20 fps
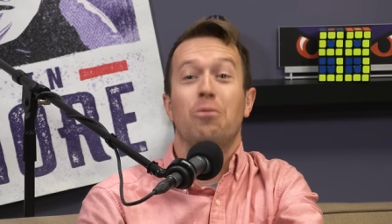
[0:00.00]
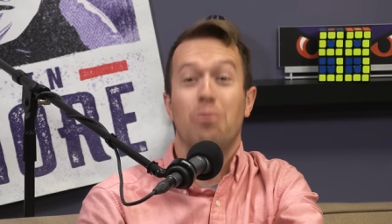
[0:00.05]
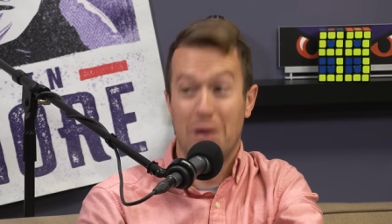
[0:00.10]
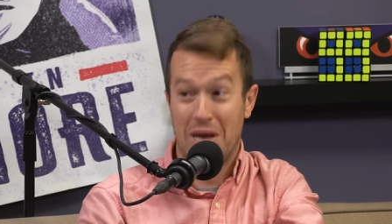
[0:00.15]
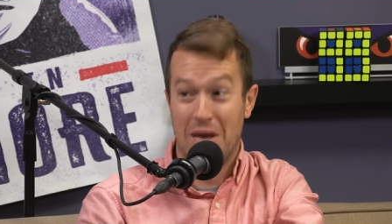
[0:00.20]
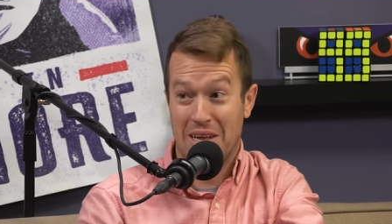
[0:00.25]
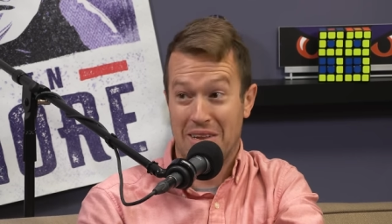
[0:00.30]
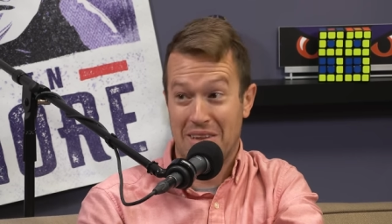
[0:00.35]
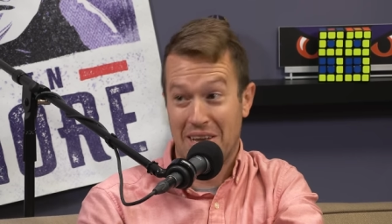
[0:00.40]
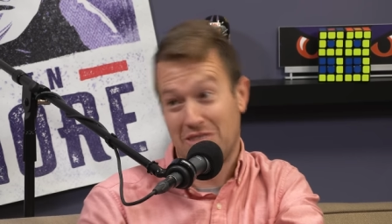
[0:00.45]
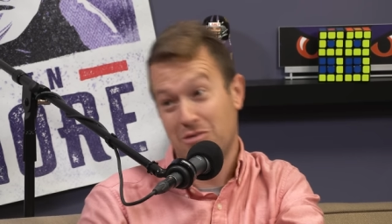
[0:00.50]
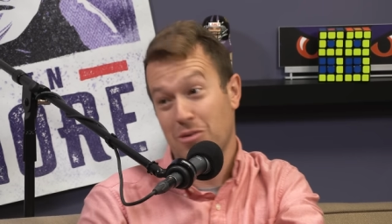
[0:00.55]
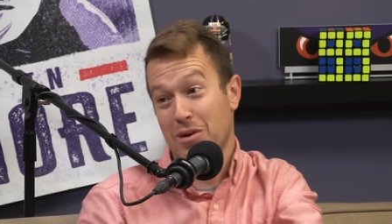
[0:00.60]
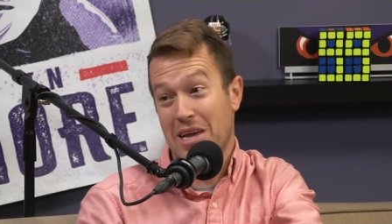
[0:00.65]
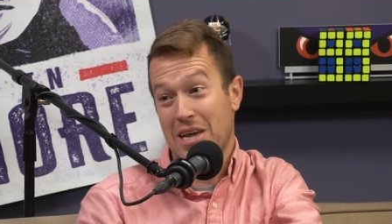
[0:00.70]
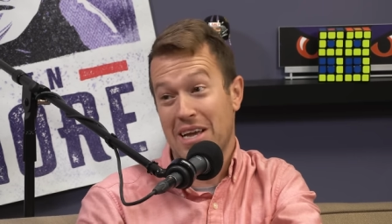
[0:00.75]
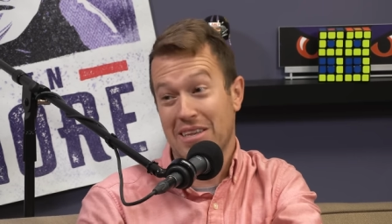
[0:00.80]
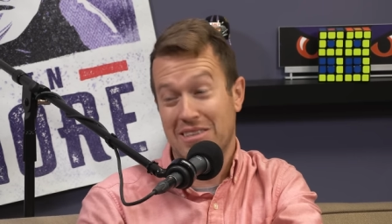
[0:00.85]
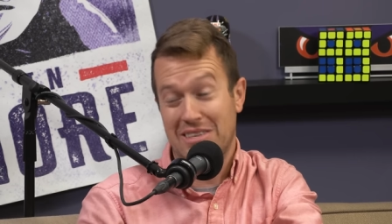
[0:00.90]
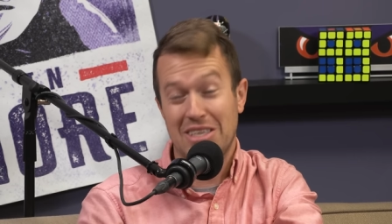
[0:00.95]
Win. That
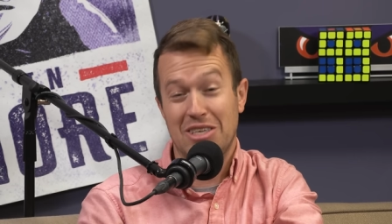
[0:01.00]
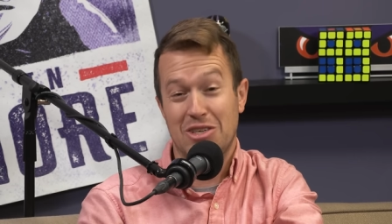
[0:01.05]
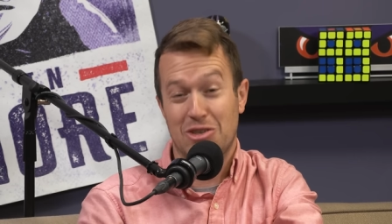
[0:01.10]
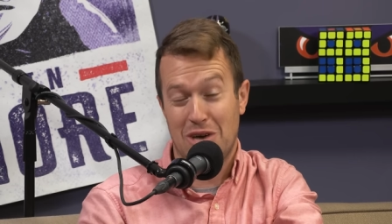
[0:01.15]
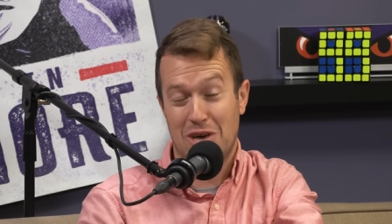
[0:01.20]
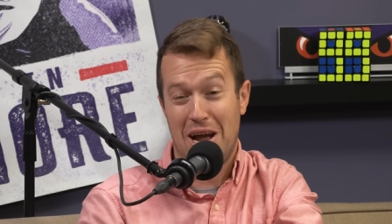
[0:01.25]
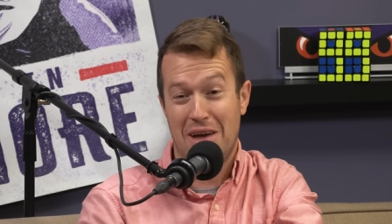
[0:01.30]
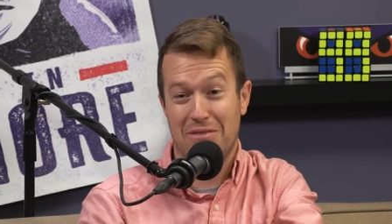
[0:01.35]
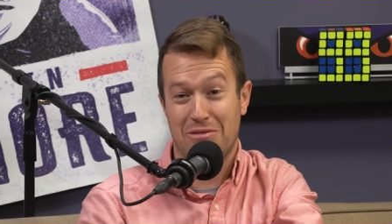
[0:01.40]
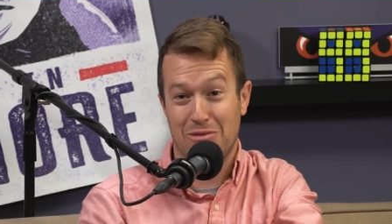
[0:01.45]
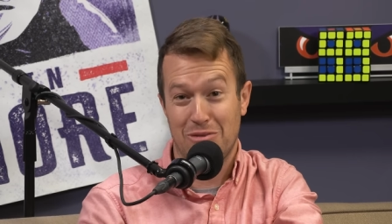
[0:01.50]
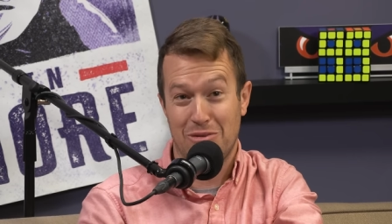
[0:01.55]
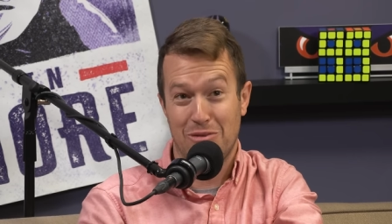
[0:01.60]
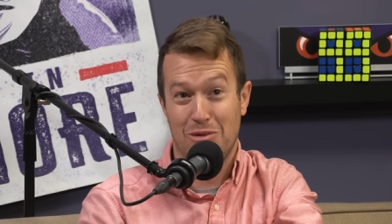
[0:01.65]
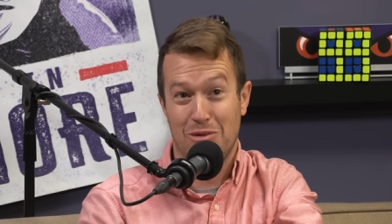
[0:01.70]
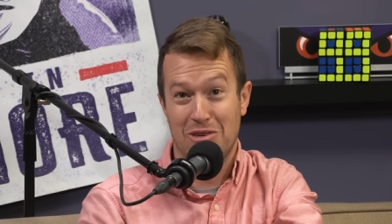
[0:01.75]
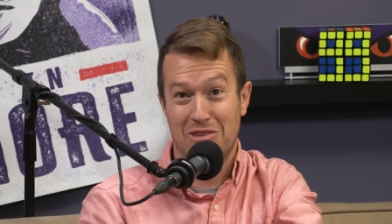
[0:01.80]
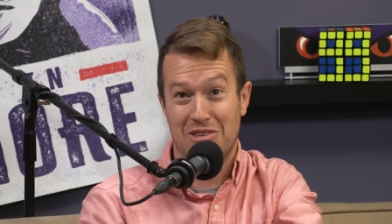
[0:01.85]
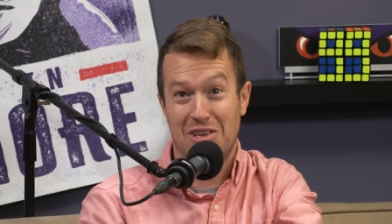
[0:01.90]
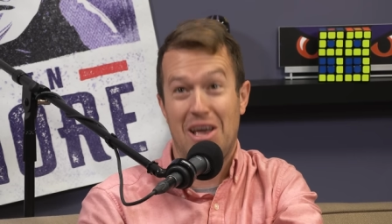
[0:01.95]
twenty eighteen draft
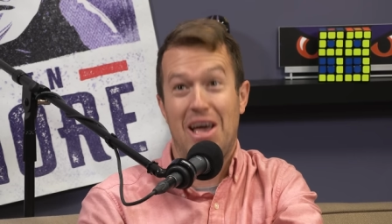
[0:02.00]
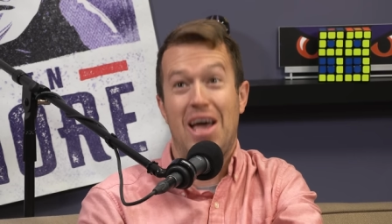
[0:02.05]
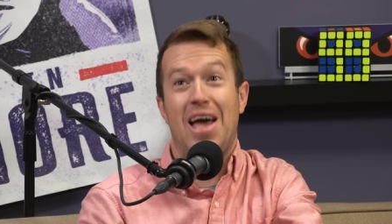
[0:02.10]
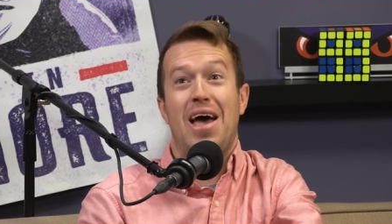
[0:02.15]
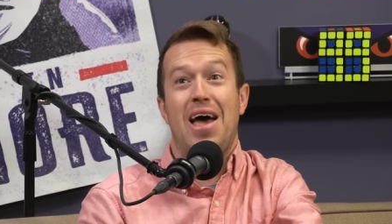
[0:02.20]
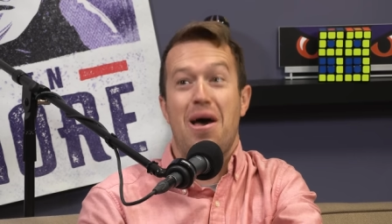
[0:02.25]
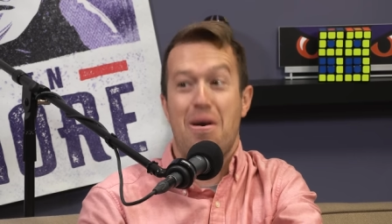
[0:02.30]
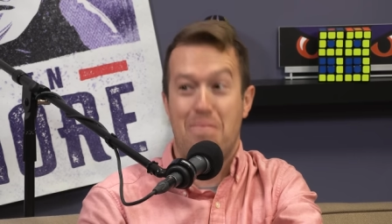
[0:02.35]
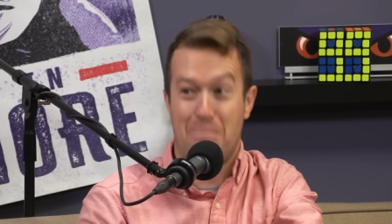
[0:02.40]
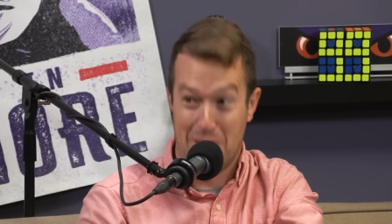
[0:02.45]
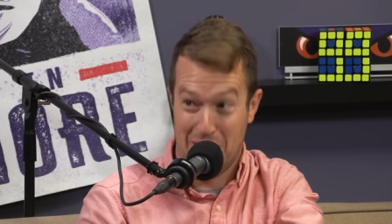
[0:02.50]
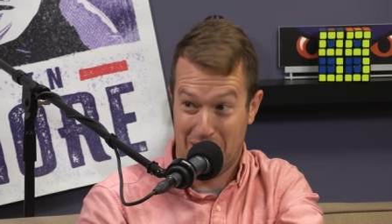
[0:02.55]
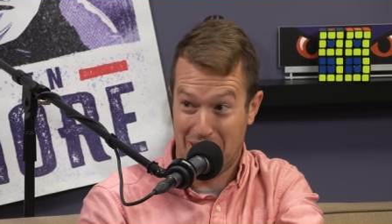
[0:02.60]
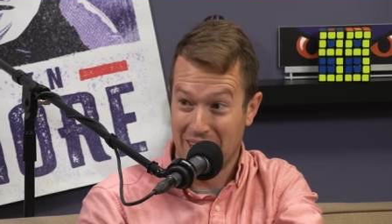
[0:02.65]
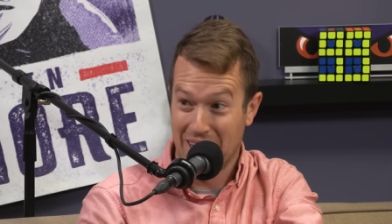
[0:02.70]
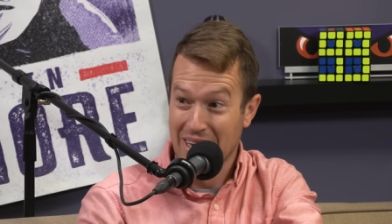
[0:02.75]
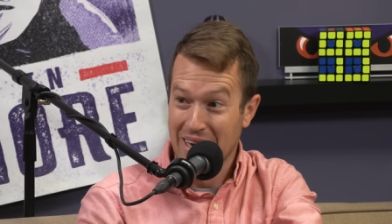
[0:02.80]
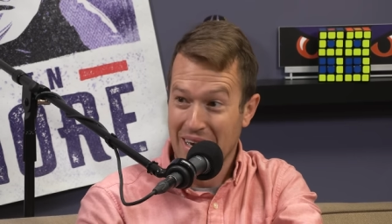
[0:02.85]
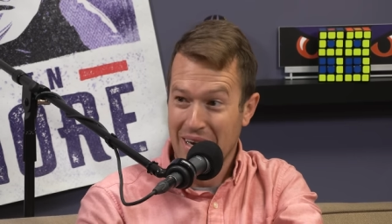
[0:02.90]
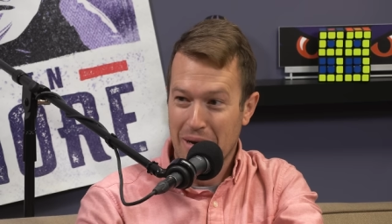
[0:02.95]
was
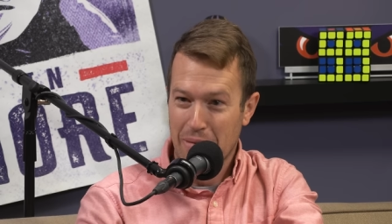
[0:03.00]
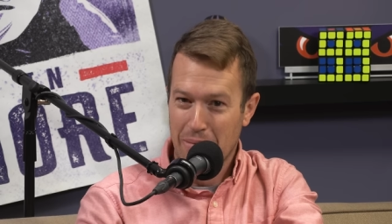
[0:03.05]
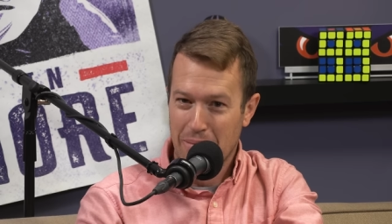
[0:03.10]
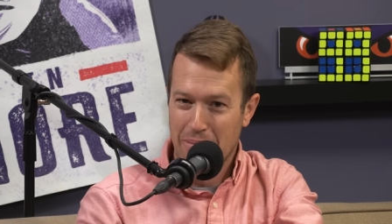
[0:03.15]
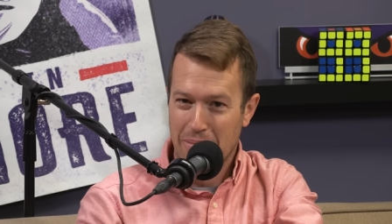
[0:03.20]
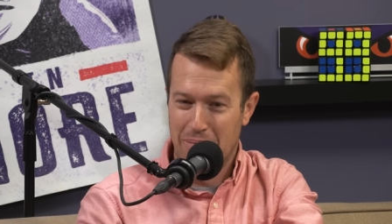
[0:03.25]
epic. Yeah.